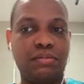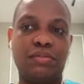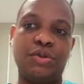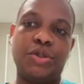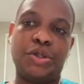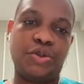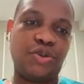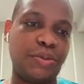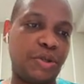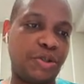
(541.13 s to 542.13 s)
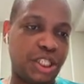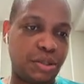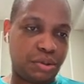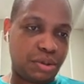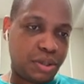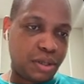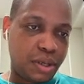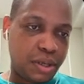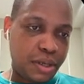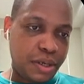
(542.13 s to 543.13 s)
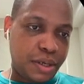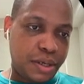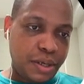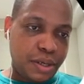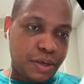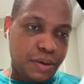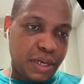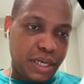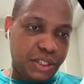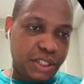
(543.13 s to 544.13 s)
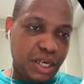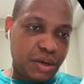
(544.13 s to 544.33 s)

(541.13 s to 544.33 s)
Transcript: Those are your drop down shadows. All right, let's check out